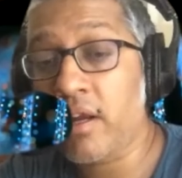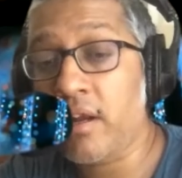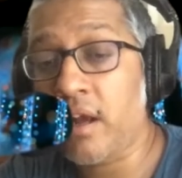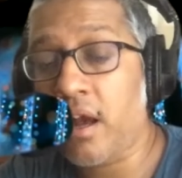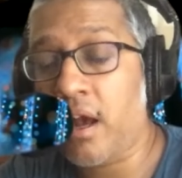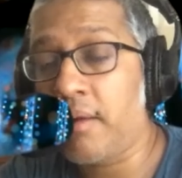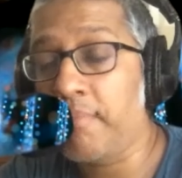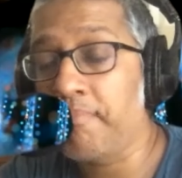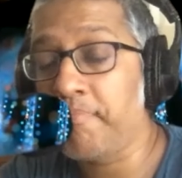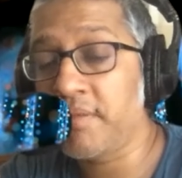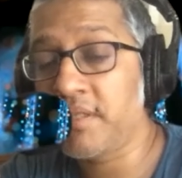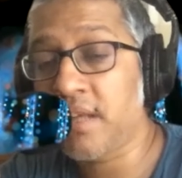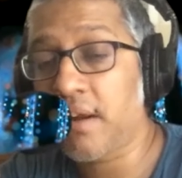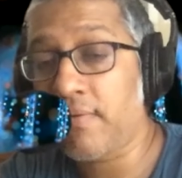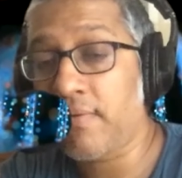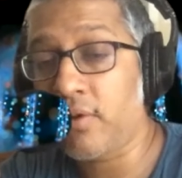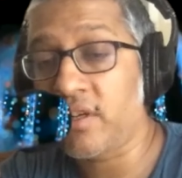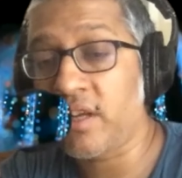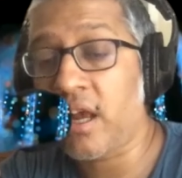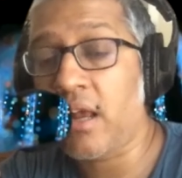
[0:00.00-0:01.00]
um,
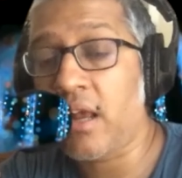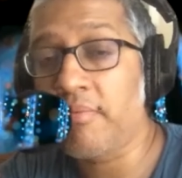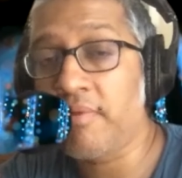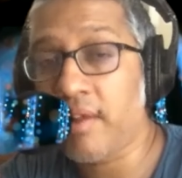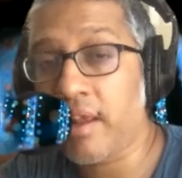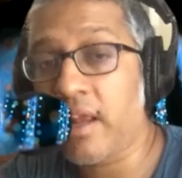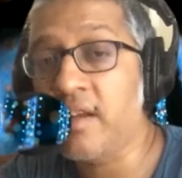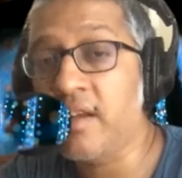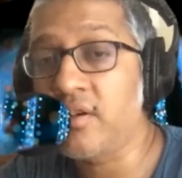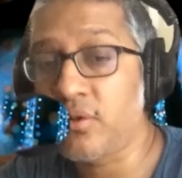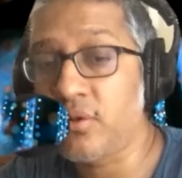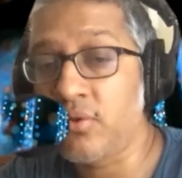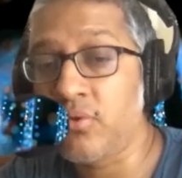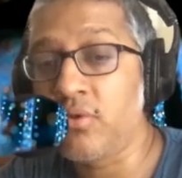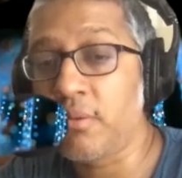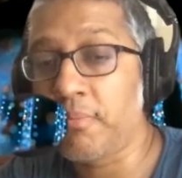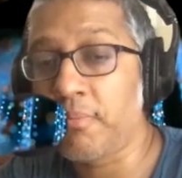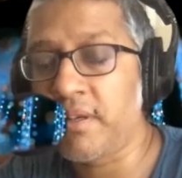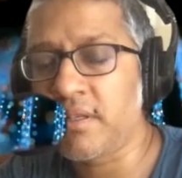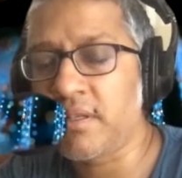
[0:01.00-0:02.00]
several times into the
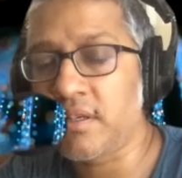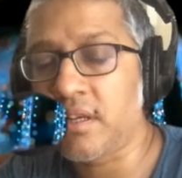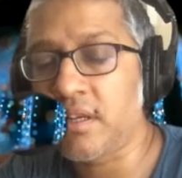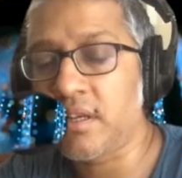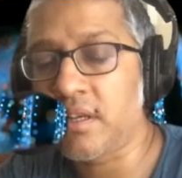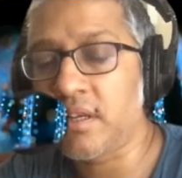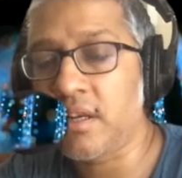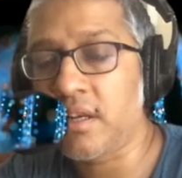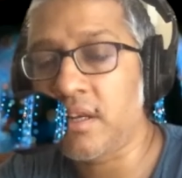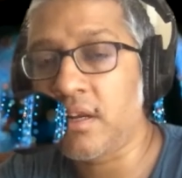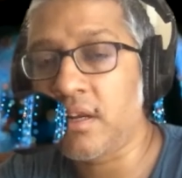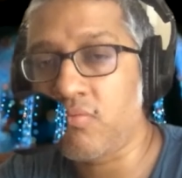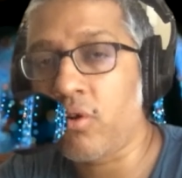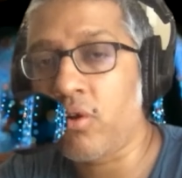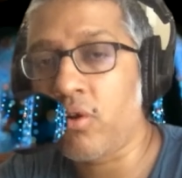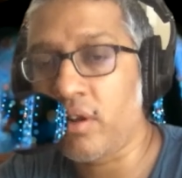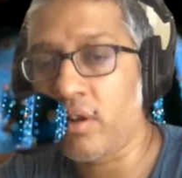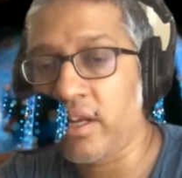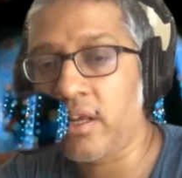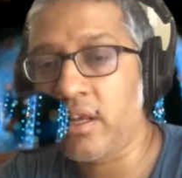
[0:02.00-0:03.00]
Byzantine royal
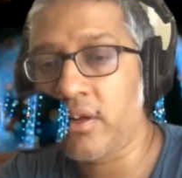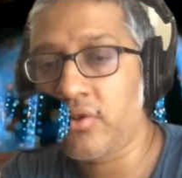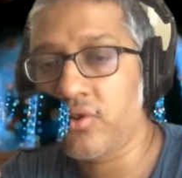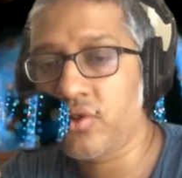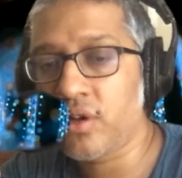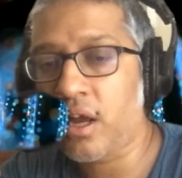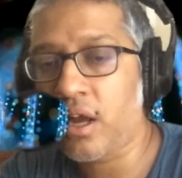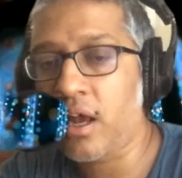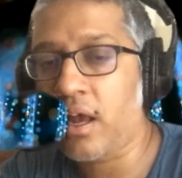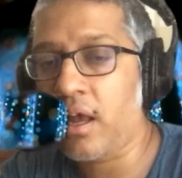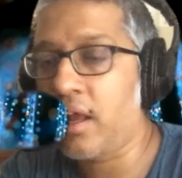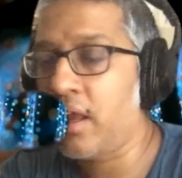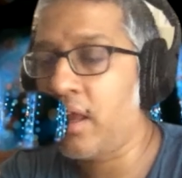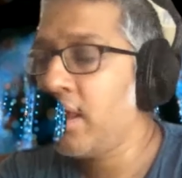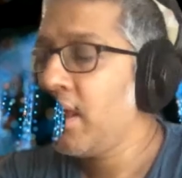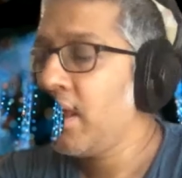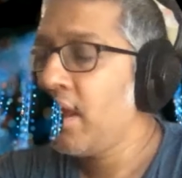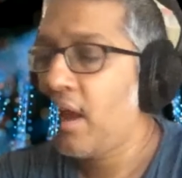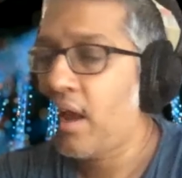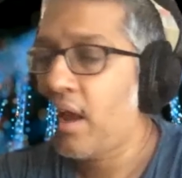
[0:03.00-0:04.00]
lineage uh,
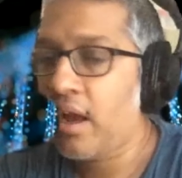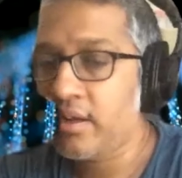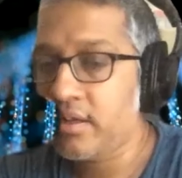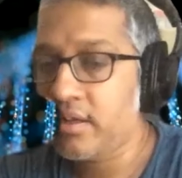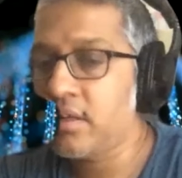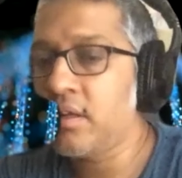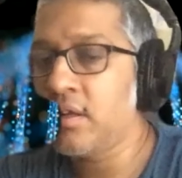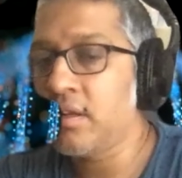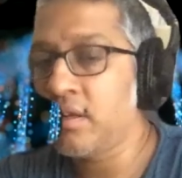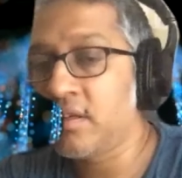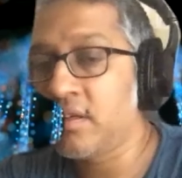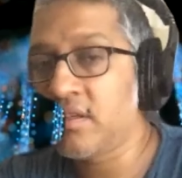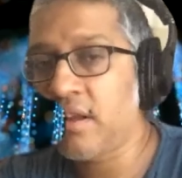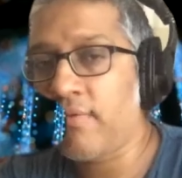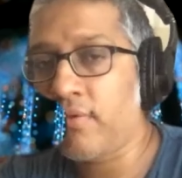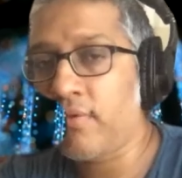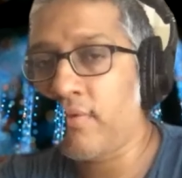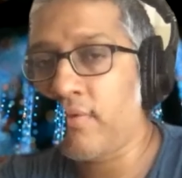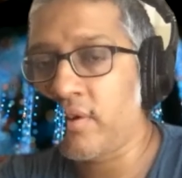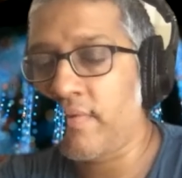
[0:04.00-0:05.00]
uh, in
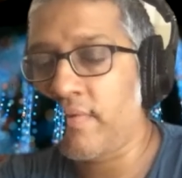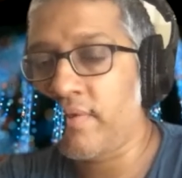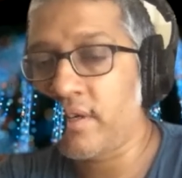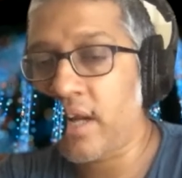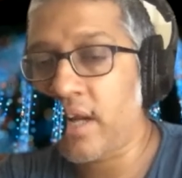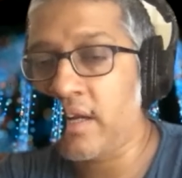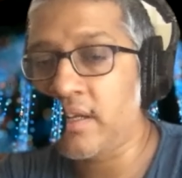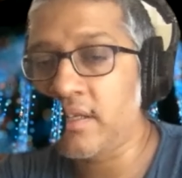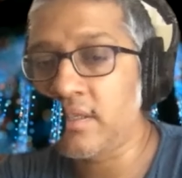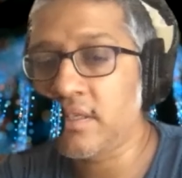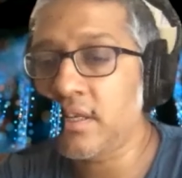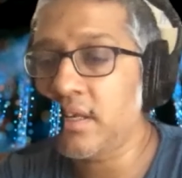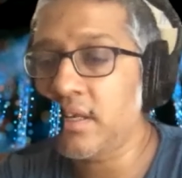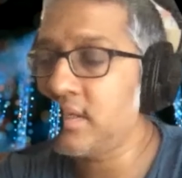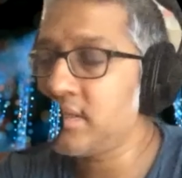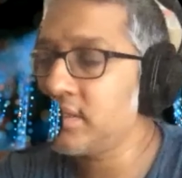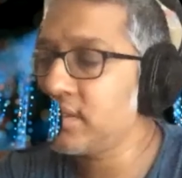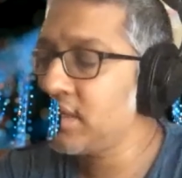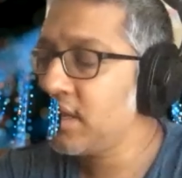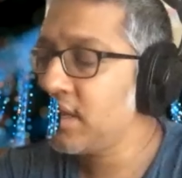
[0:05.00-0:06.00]
several different
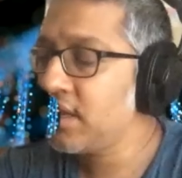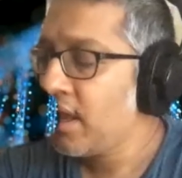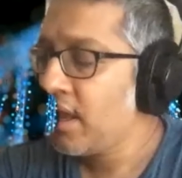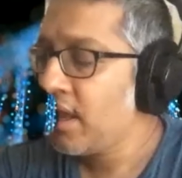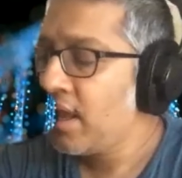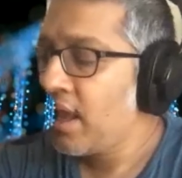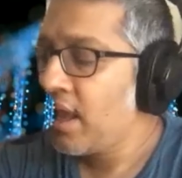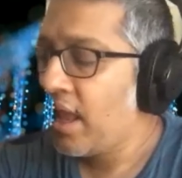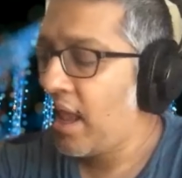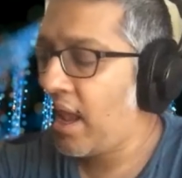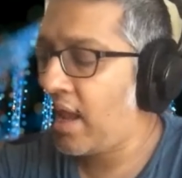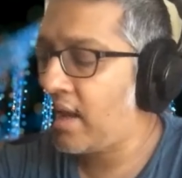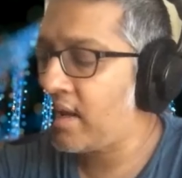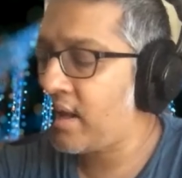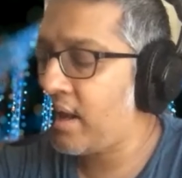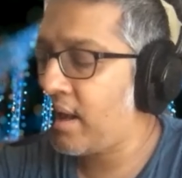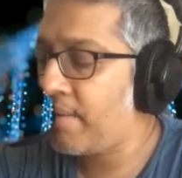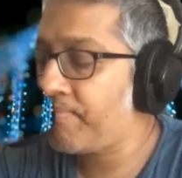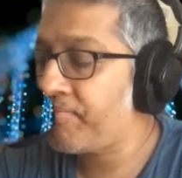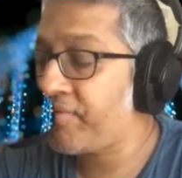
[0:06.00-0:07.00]
dynasties. And
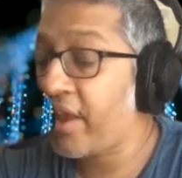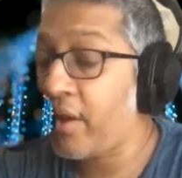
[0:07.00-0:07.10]
um, they